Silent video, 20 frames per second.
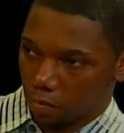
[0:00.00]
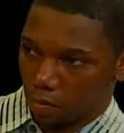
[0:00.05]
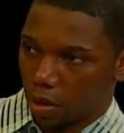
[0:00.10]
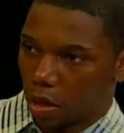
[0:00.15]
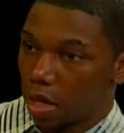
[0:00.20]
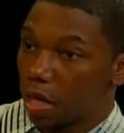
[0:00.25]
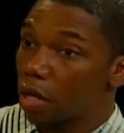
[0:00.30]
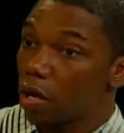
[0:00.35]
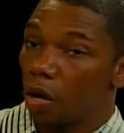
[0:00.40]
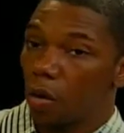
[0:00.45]

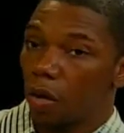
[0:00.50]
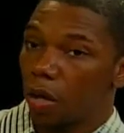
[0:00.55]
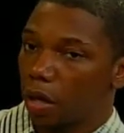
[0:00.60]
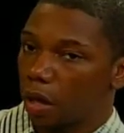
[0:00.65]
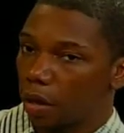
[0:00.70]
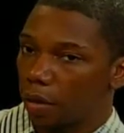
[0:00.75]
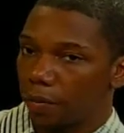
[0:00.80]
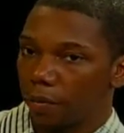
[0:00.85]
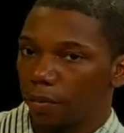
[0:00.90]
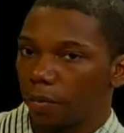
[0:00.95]
ego
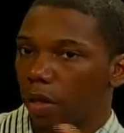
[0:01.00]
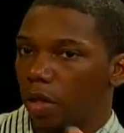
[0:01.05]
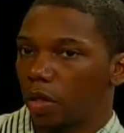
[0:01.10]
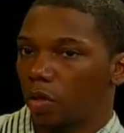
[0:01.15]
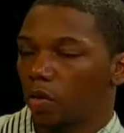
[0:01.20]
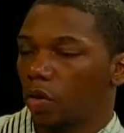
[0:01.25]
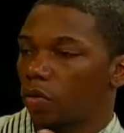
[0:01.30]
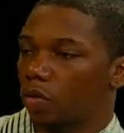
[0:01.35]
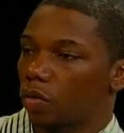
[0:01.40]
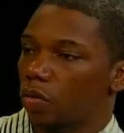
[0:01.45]
again. It's
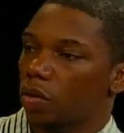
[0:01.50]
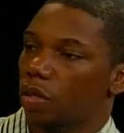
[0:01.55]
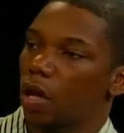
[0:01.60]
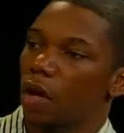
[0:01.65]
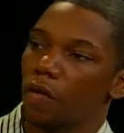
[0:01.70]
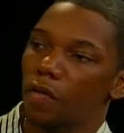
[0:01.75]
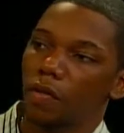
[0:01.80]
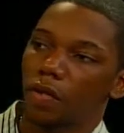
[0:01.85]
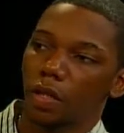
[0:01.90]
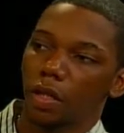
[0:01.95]
also
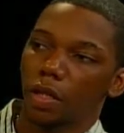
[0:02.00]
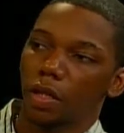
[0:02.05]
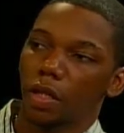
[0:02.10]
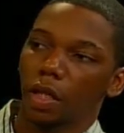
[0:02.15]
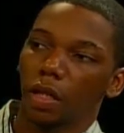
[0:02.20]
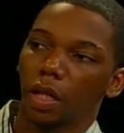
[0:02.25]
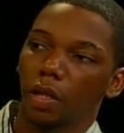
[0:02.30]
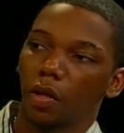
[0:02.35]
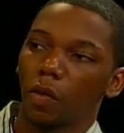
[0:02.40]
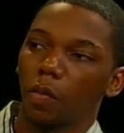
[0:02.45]
selfishness that
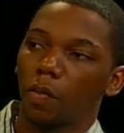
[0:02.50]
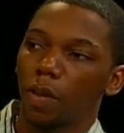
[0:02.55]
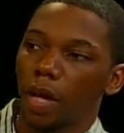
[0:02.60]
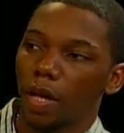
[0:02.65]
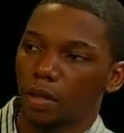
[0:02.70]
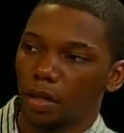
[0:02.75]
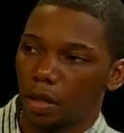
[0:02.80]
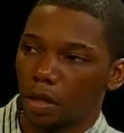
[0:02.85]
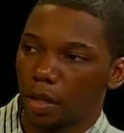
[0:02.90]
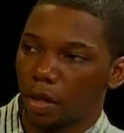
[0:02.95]
they don't
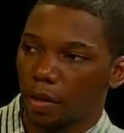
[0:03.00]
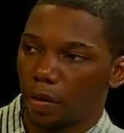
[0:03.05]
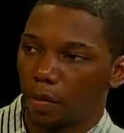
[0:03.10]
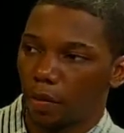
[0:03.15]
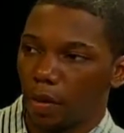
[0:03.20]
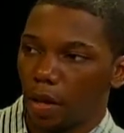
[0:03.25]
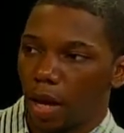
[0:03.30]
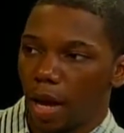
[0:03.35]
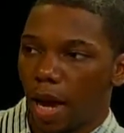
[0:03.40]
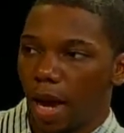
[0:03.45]
pass it down,
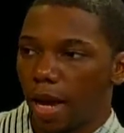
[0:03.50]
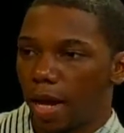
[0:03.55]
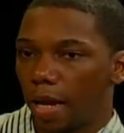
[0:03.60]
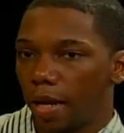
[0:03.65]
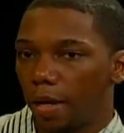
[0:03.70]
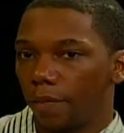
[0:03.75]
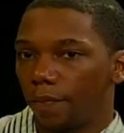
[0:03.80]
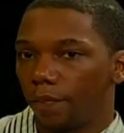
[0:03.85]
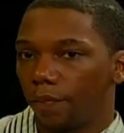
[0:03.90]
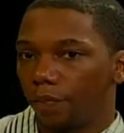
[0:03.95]

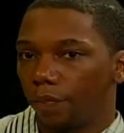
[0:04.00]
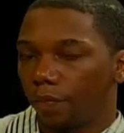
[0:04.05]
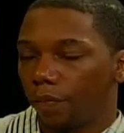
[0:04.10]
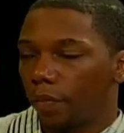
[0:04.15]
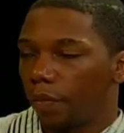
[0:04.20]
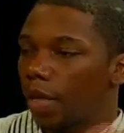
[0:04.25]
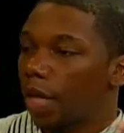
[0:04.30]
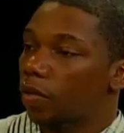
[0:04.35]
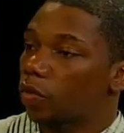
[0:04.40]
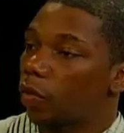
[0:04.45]
and
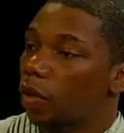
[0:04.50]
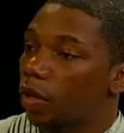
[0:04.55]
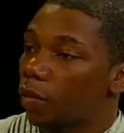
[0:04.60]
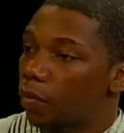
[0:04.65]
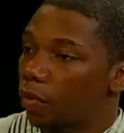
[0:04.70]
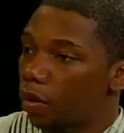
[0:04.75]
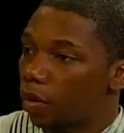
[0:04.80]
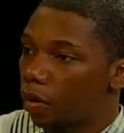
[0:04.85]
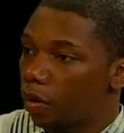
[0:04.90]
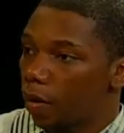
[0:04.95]
that's I why mean,
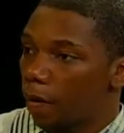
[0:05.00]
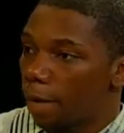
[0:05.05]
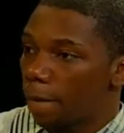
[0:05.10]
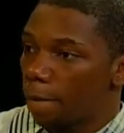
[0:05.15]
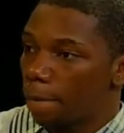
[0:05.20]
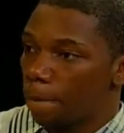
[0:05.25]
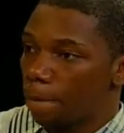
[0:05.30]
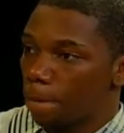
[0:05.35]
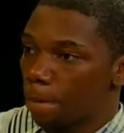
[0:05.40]
it's, it's hard getting, for some